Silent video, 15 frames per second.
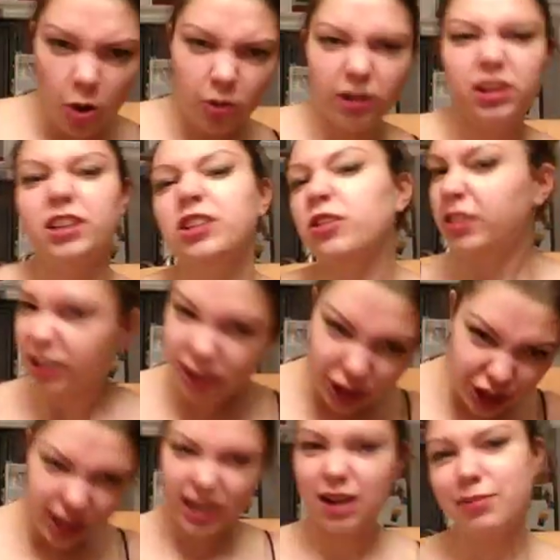We're just going to
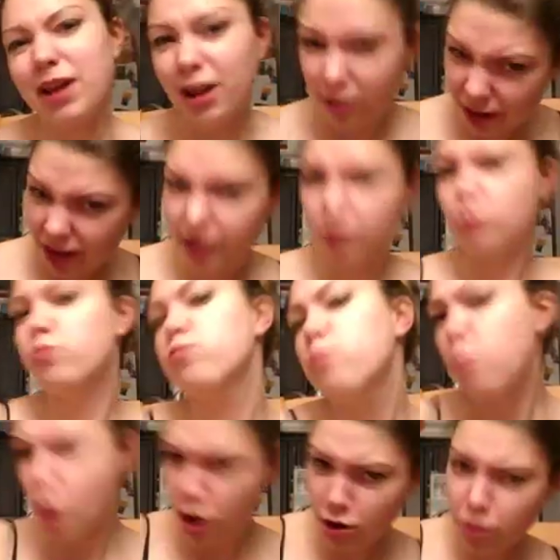jam out. Like,
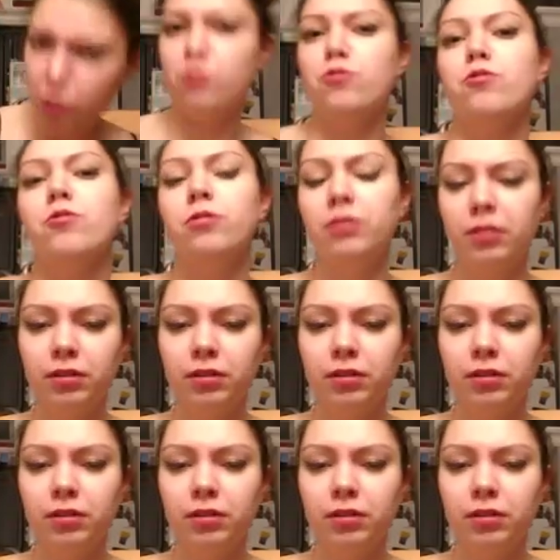woo!